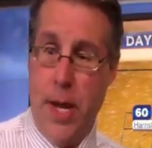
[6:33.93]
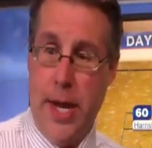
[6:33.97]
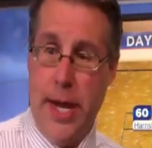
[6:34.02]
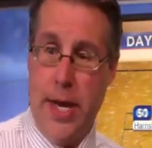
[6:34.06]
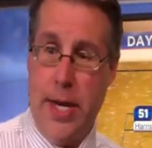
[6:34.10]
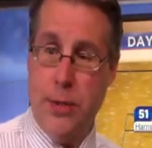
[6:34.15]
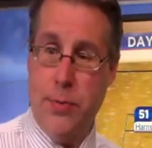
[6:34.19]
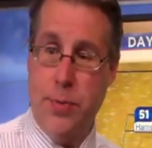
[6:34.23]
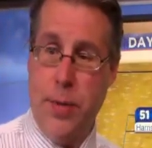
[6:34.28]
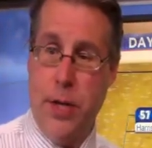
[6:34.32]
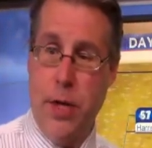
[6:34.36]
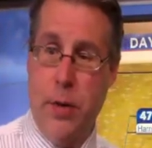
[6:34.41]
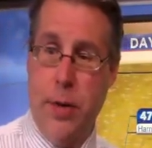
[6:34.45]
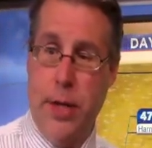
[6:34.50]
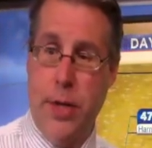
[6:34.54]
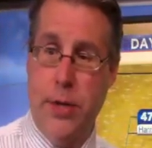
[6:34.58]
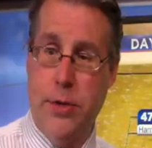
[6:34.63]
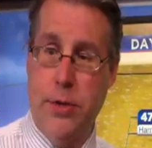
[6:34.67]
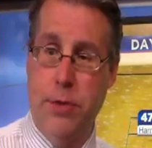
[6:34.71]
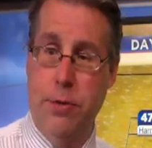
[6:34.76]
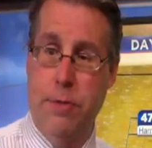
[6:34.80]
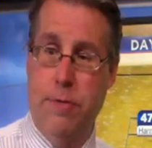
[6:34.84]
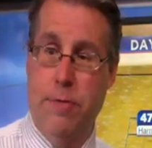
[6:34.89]
And as we go
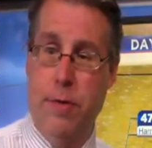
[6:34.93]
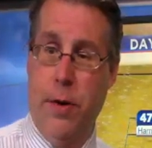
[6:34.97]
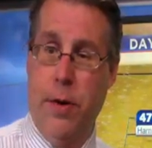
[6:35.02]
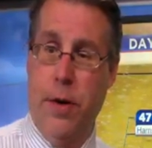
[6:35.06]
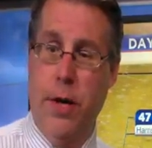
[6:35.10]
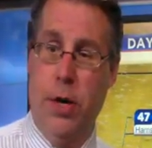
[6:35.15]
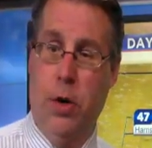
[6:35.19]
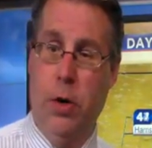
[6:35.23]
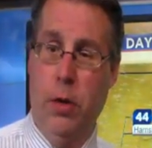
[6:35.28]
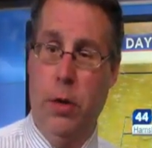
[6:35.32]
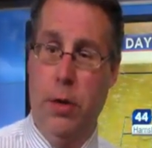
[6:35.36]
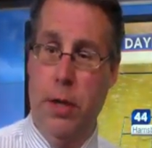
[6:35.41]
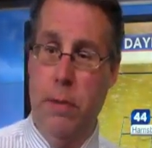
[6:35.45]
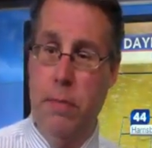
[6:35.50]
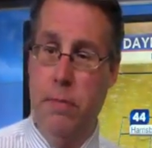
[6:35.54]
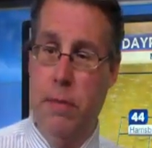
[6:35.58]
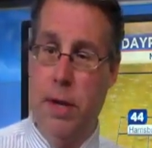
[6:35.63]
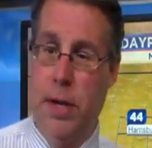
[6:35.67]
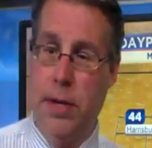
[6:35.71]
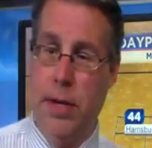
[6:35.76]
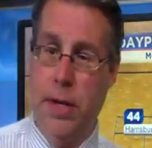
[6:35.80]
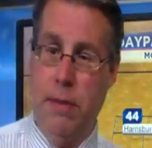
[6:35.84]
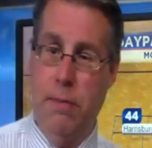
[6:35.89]
into very early
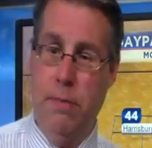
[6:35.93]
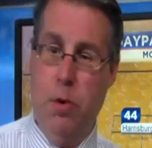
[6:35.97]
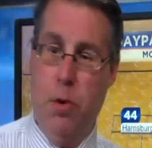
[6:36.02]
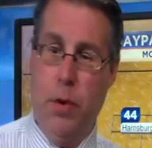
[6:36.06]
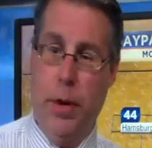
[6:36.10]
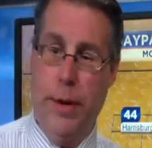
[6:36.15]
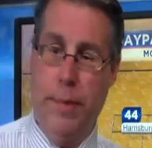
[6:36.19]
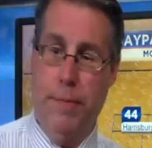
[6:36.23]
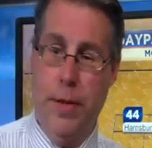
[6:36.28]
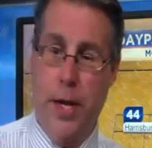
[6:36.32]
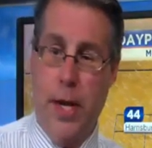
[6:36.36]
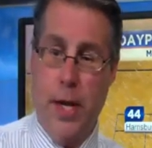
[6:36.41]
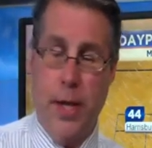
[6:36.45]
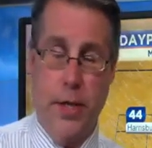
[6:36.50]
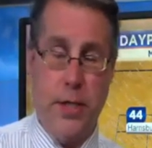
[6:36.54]
Monday morning,